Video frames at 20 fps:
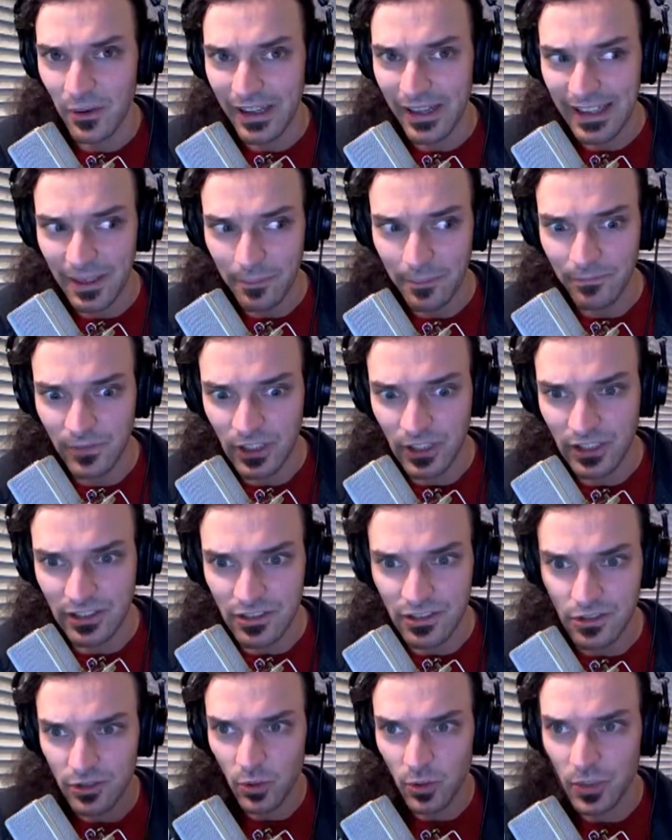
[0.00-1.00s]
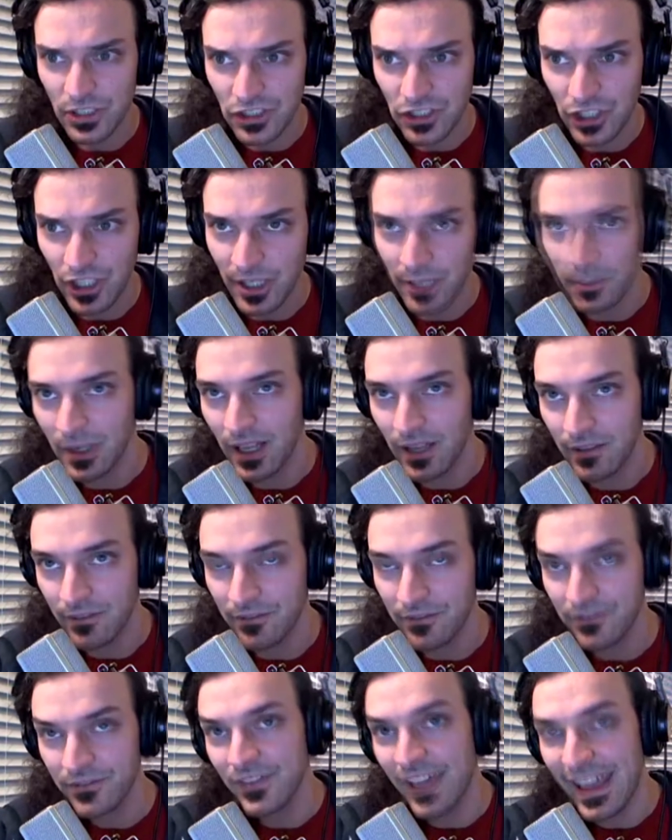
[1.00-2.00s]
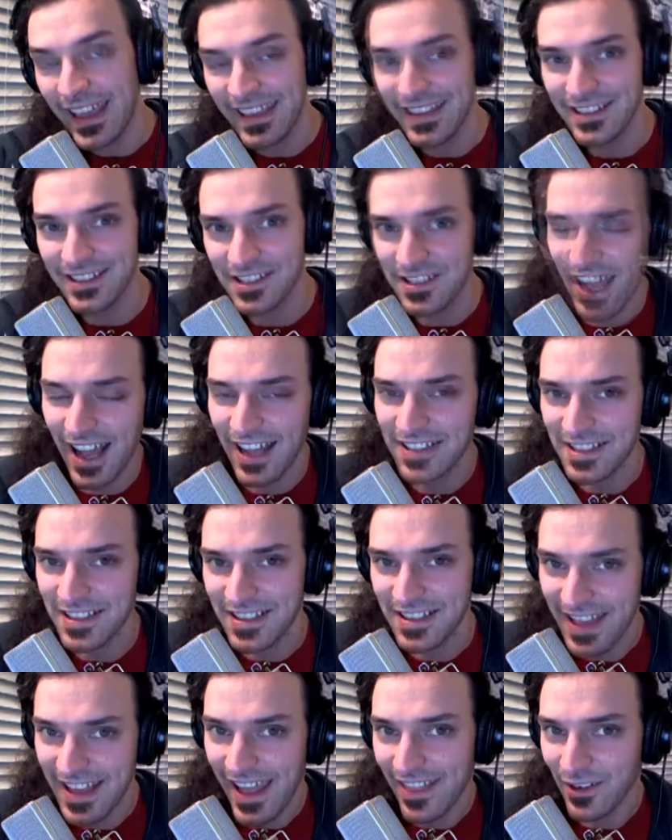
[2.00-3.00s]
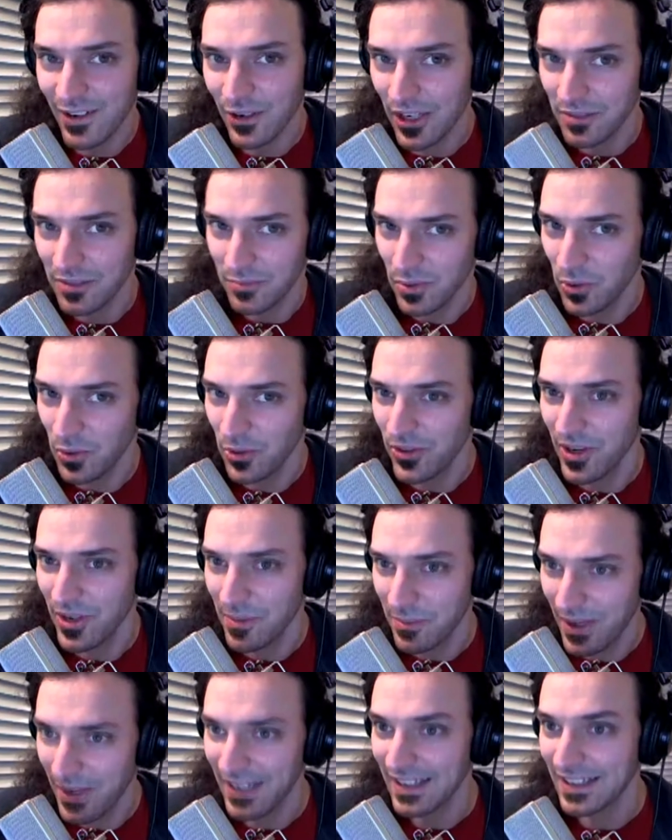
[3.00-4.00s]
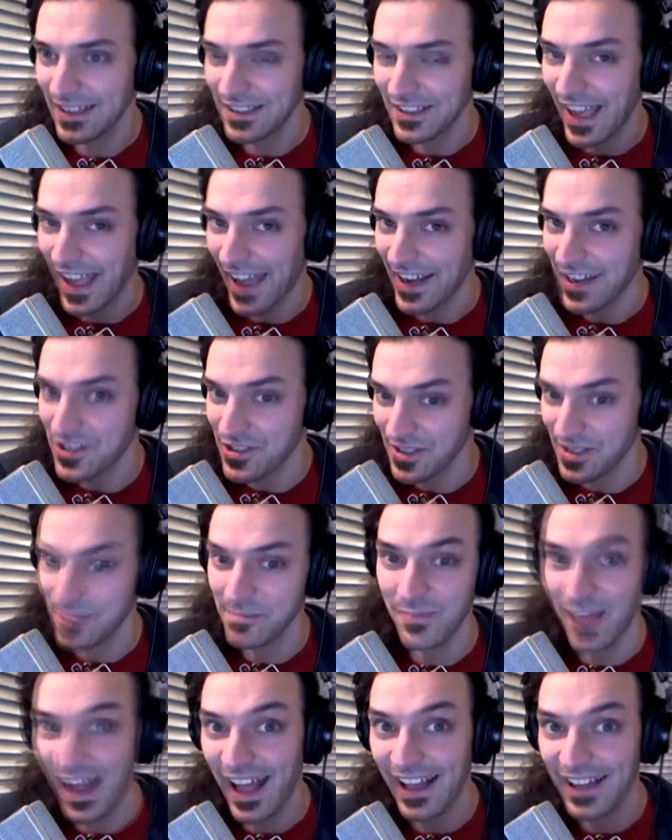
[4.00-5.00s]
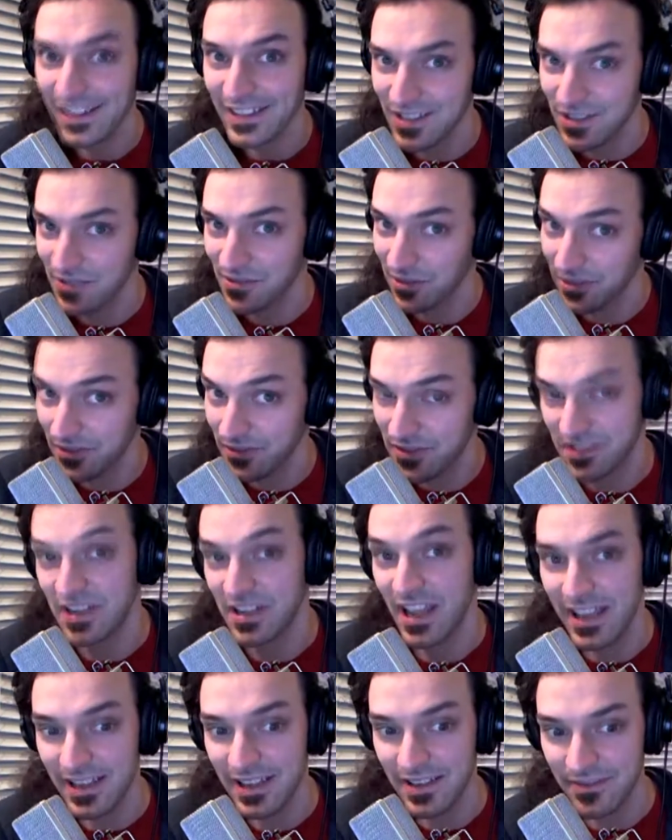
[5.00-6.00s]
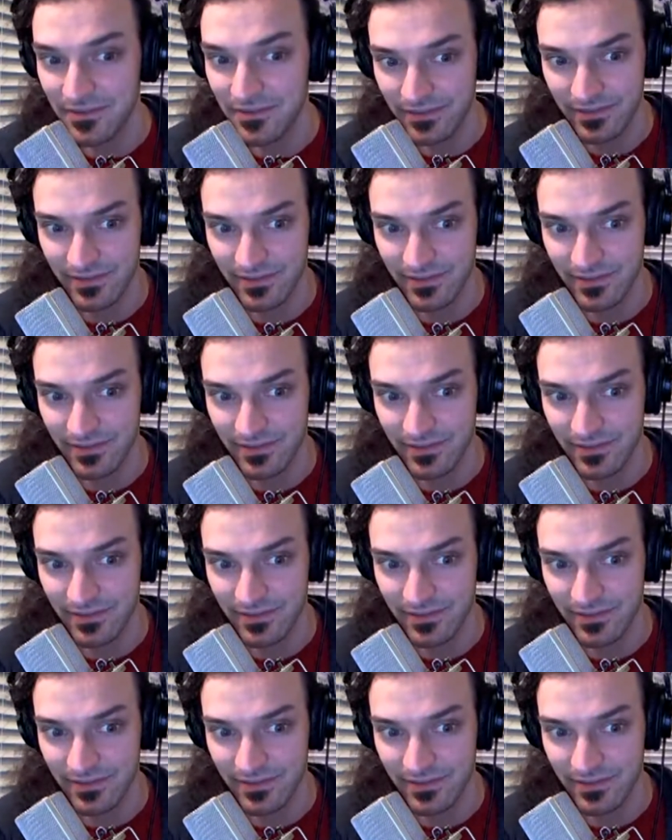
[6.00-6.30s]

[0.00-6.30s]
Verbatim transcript: and a consortium of fans got together and pooled their money to actually buy and sort of save